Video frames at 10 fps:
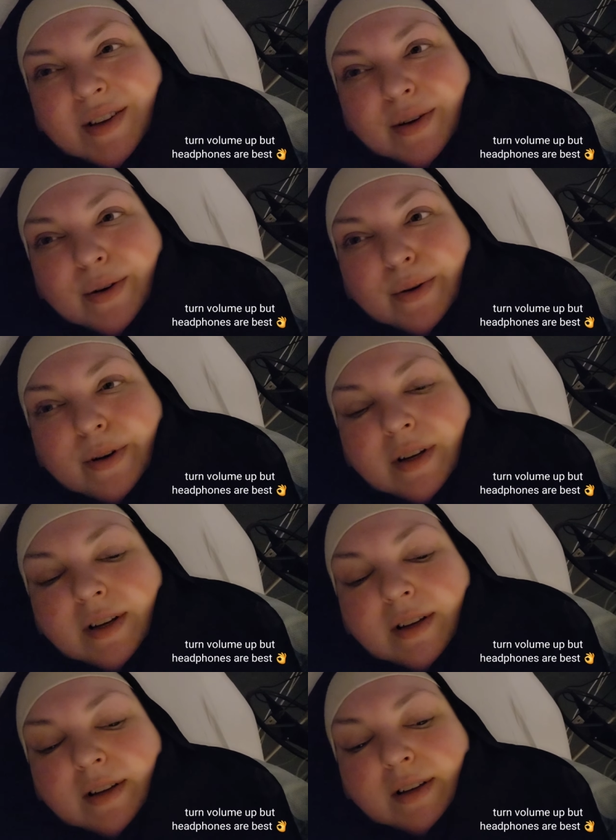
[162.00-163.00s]
So,
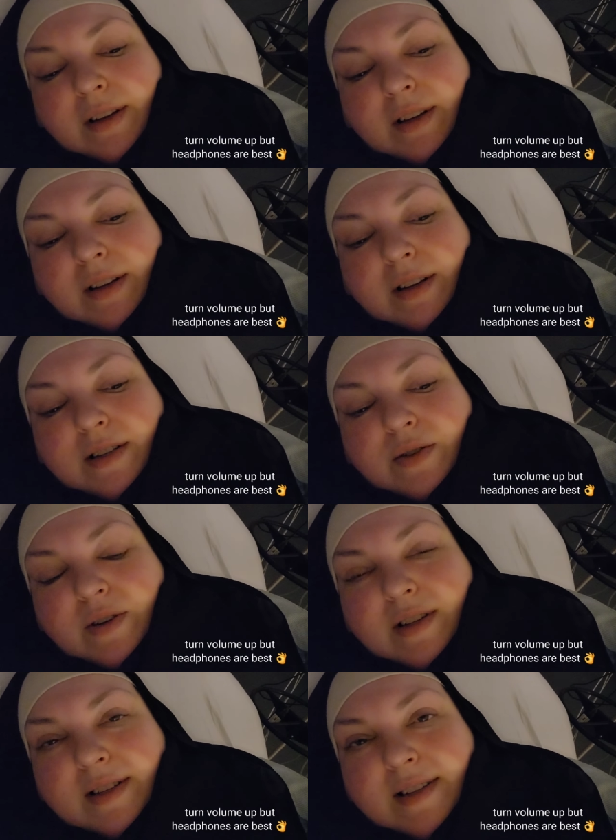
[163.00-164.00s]
as
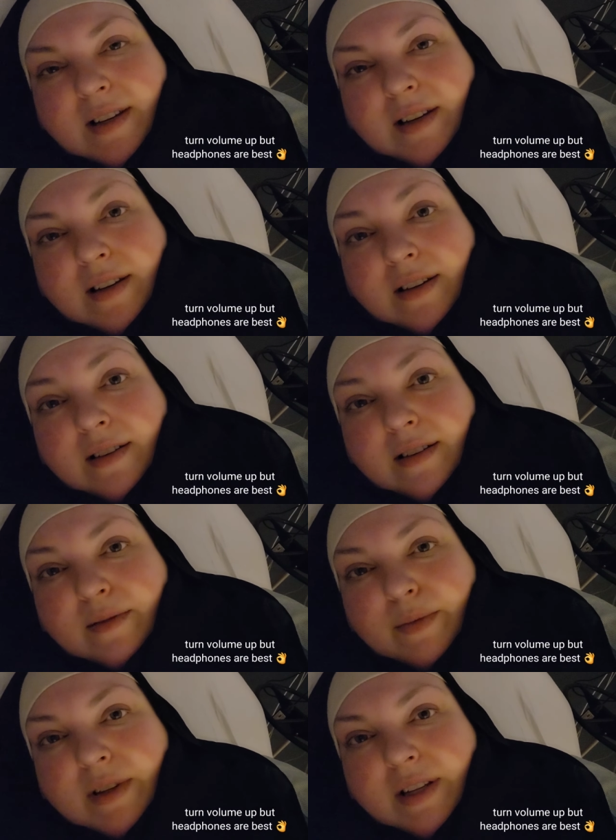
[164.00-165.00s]
you can see,
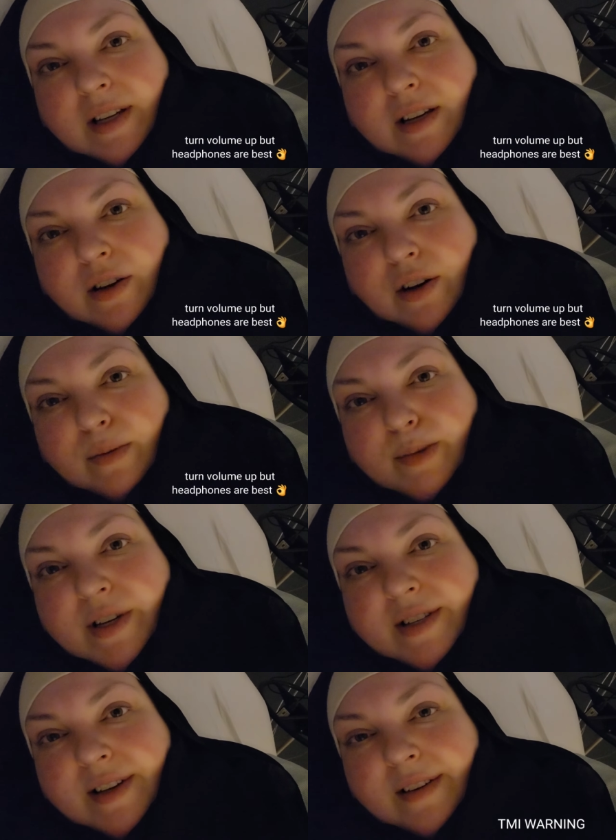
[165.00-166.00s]
I'm in the ER
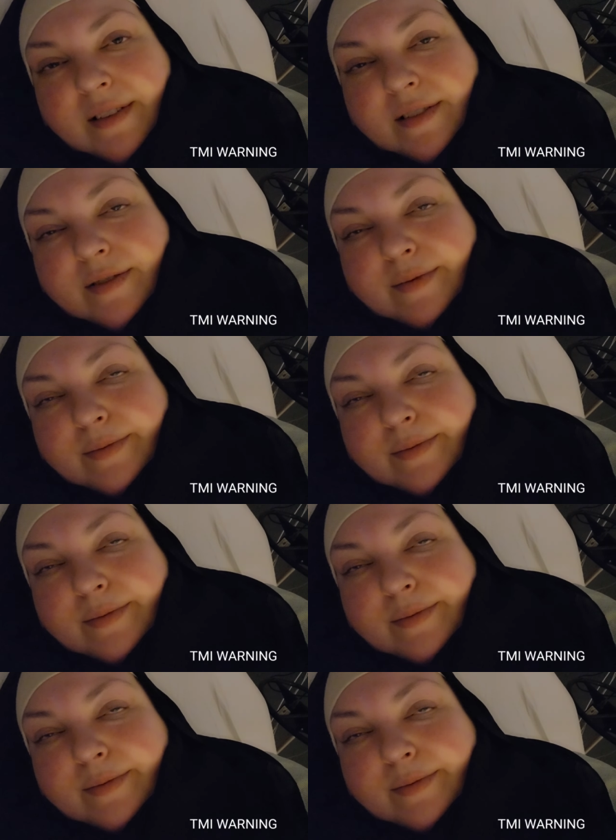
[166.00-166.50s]
beezing.